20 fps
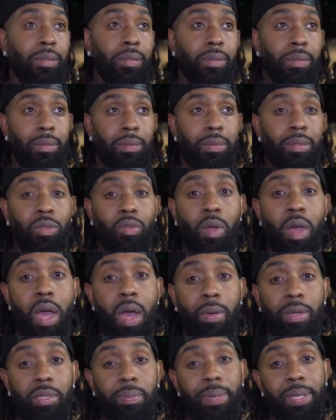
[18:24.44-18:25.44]
that's why I
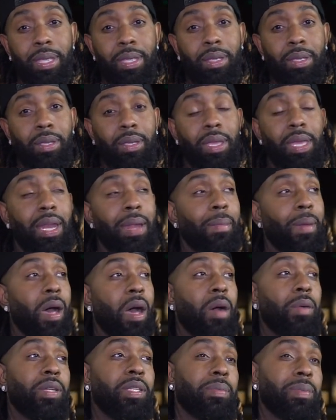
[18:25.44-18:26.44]
always be. And I'm
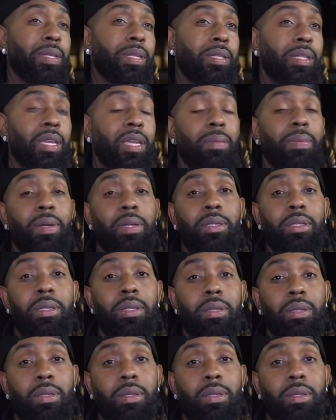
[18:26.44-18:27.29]
always be the same person.